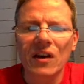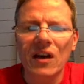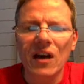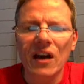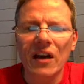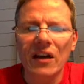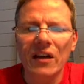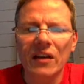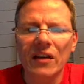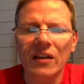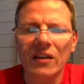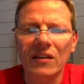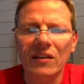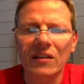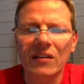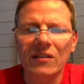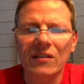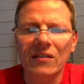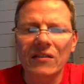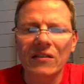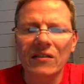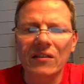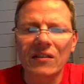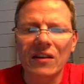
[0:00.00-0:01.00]
I
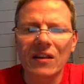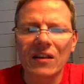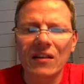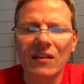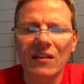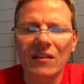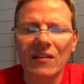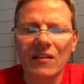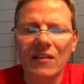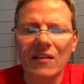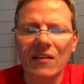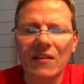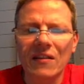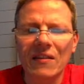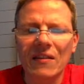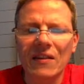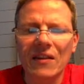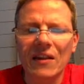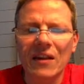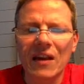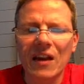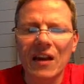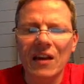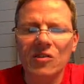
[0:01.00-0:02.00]
get
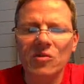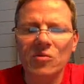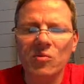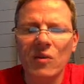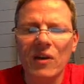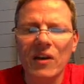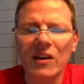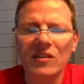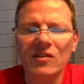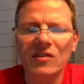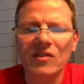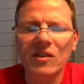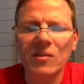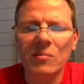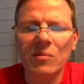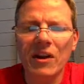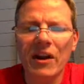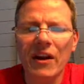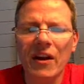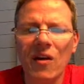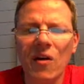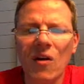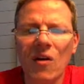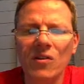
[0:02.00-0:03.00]
the X, Y, and Z,
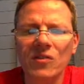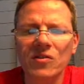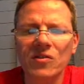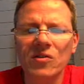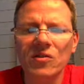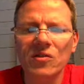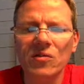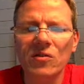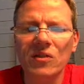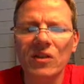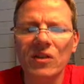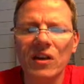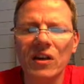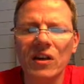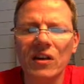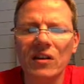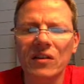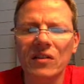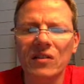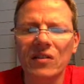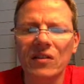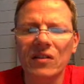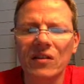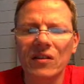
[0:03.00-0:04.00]
but I also
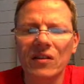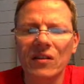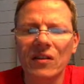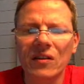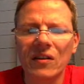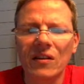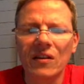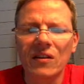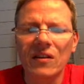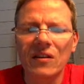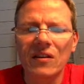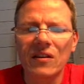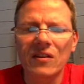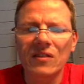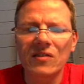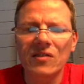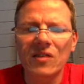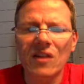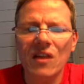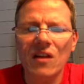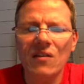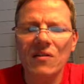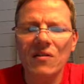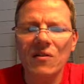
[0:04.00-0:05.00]
get these
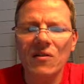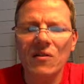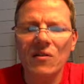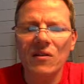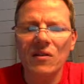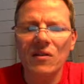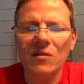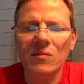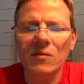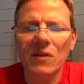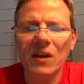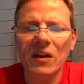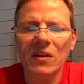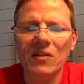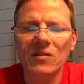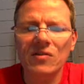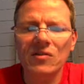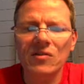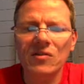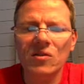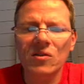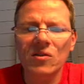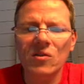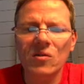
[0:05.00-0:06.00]
other
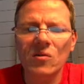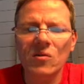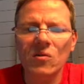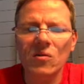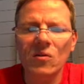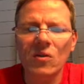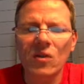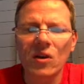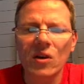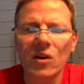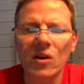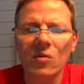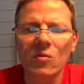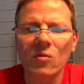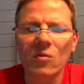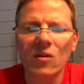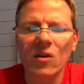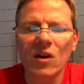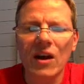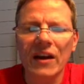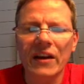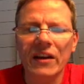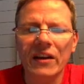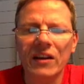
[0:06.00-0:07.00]
commands too,
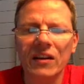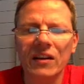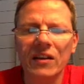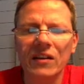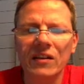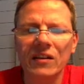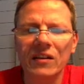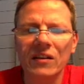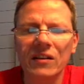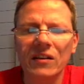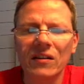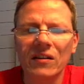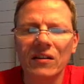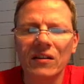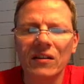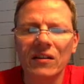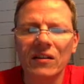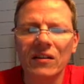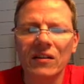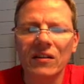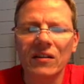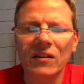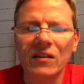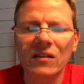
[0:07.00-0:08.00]
where I can
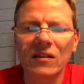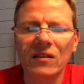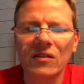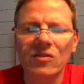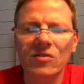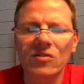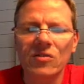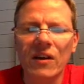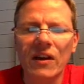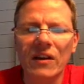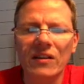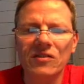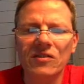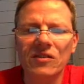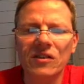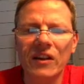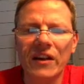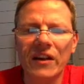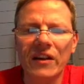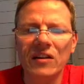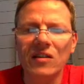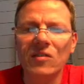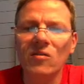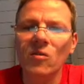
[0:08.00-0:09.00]

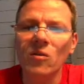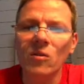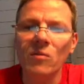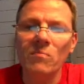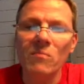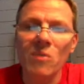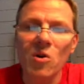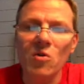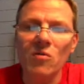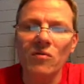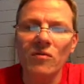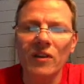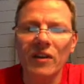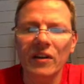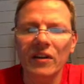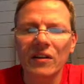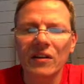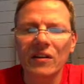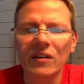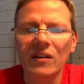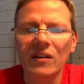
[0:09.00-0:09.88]
translate it or move it